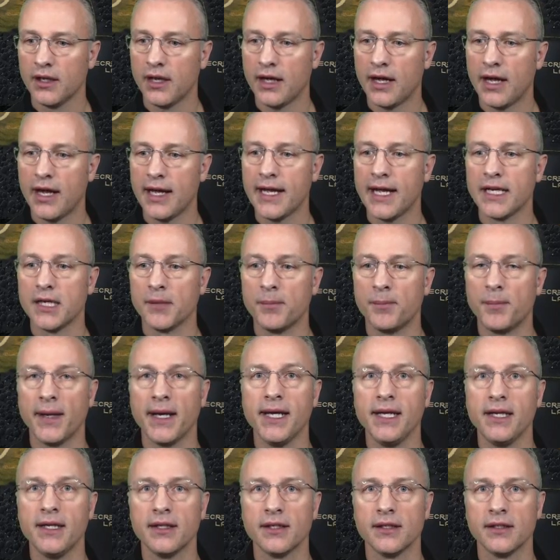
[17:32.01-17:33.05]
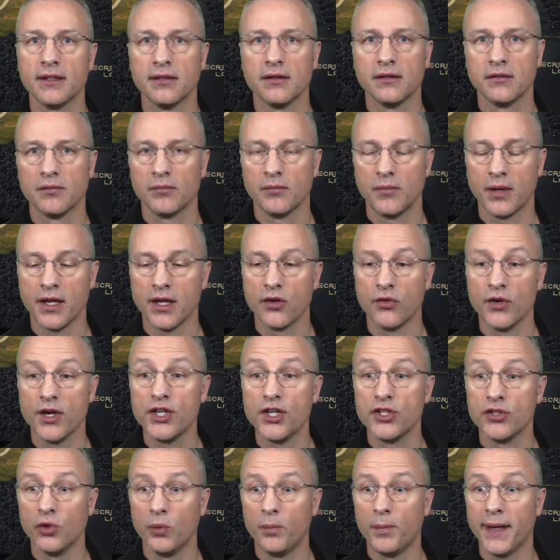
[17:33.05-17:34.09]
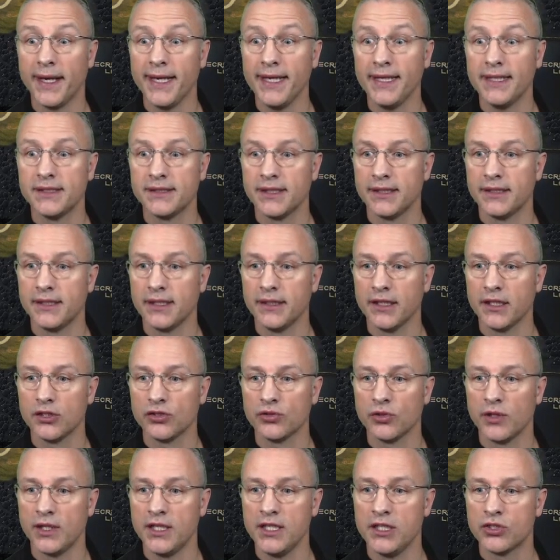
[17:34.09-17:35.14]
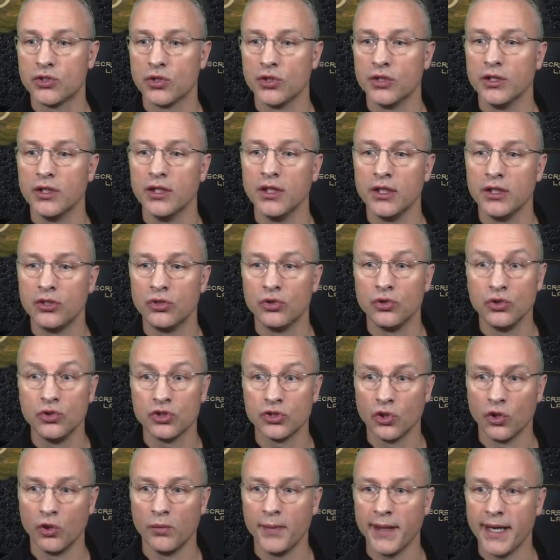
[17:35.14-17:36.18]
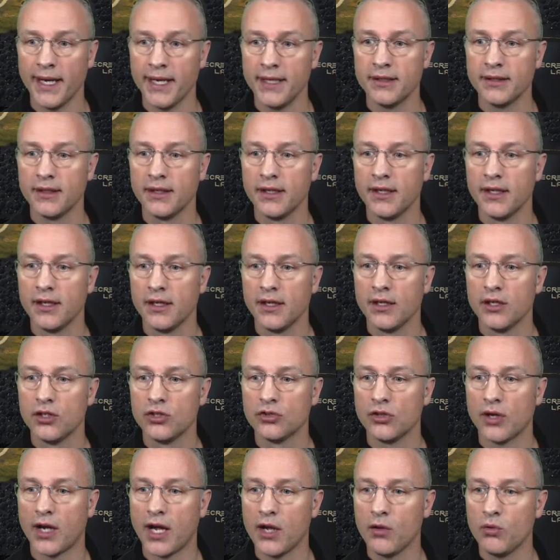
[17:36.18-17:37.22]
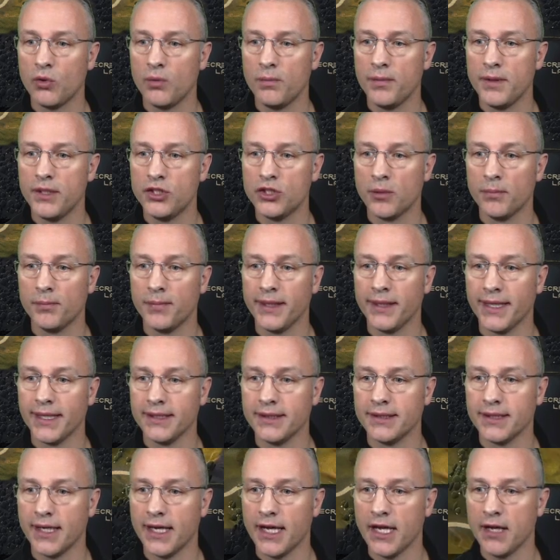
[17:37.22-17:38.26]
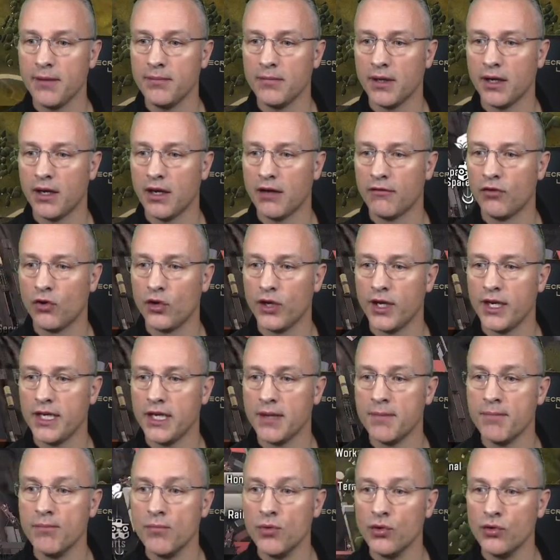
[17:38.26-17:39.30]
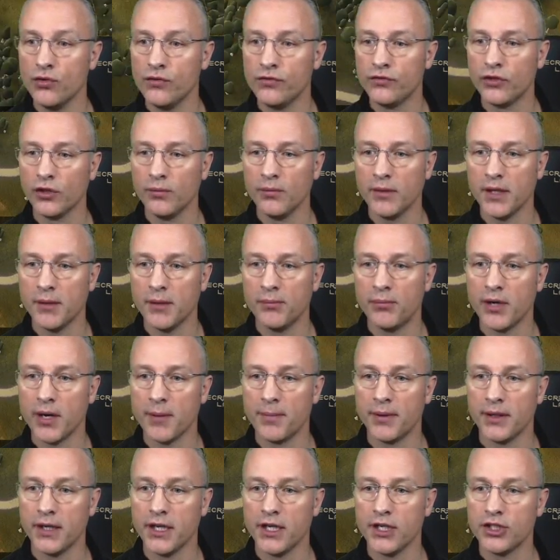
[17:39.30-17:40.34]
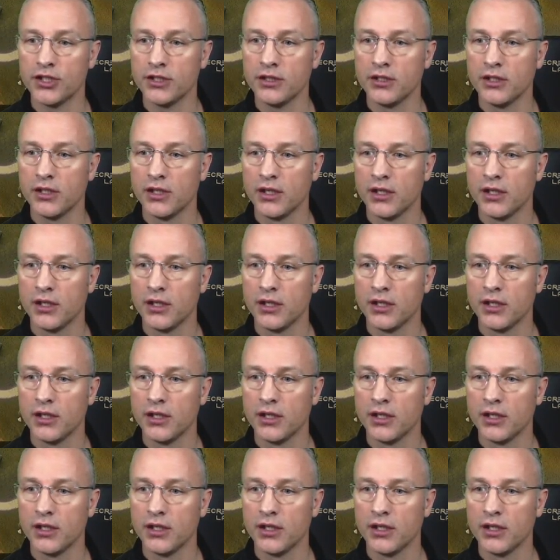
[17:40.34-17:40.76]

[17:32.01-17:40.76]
I had a pike, my original pike, sitting there, so he's got the 2-slot bed. So I will be jumping into him. I've already moved him in preparation.